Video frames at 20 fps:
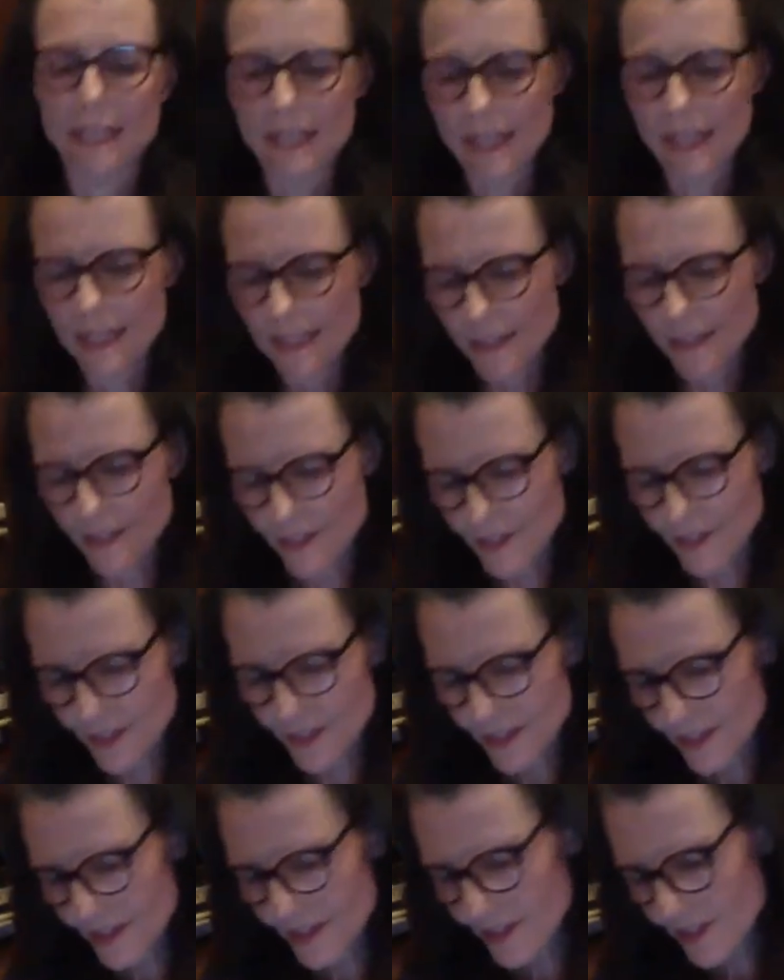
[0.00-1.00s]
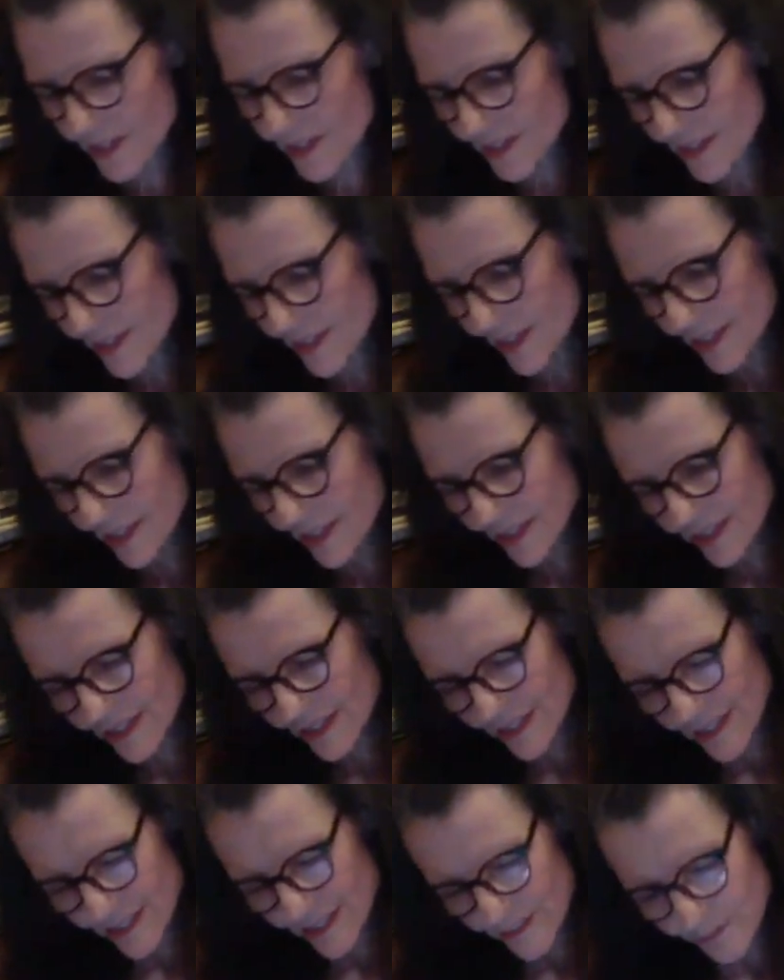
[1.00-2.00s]
and are, are,
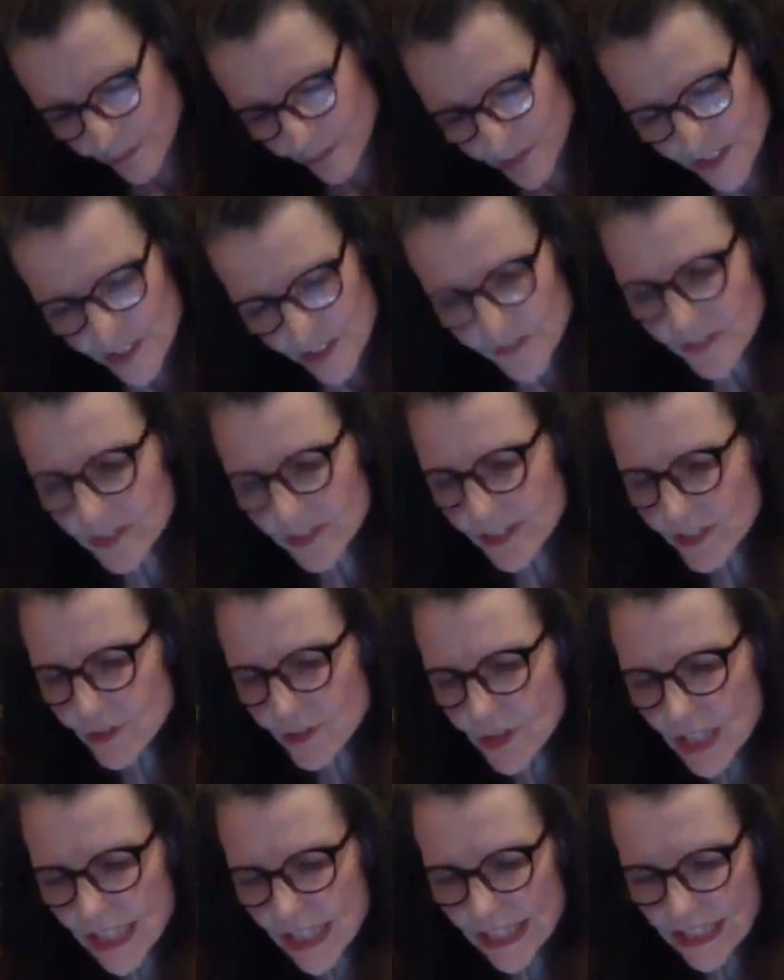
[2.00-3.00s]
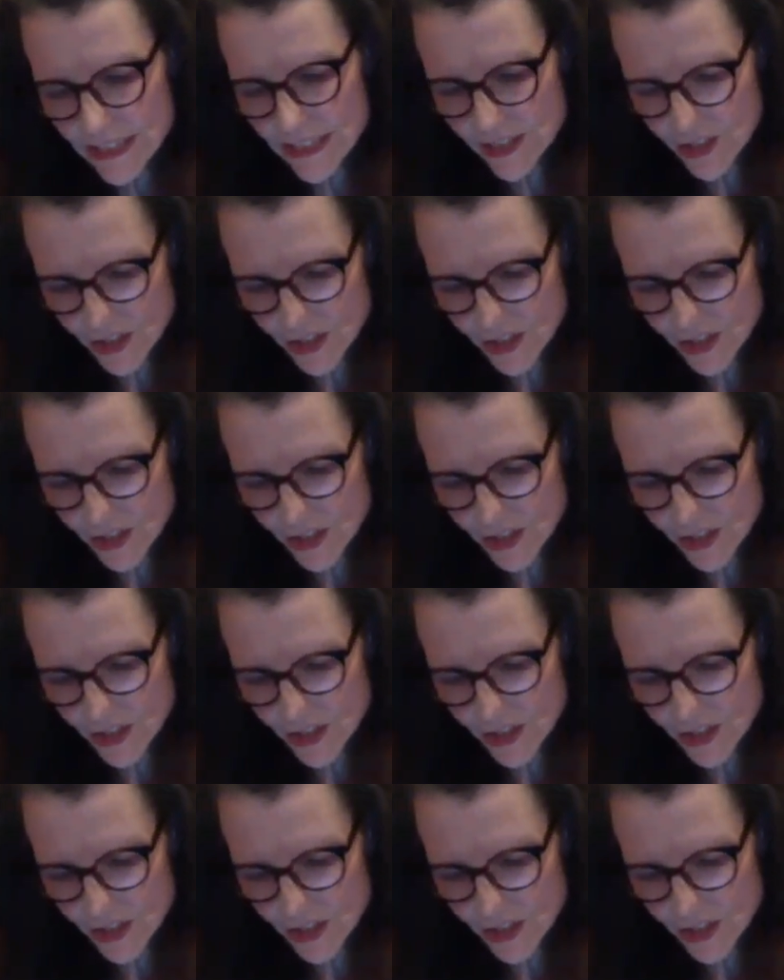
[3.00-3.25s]
are blissfully united.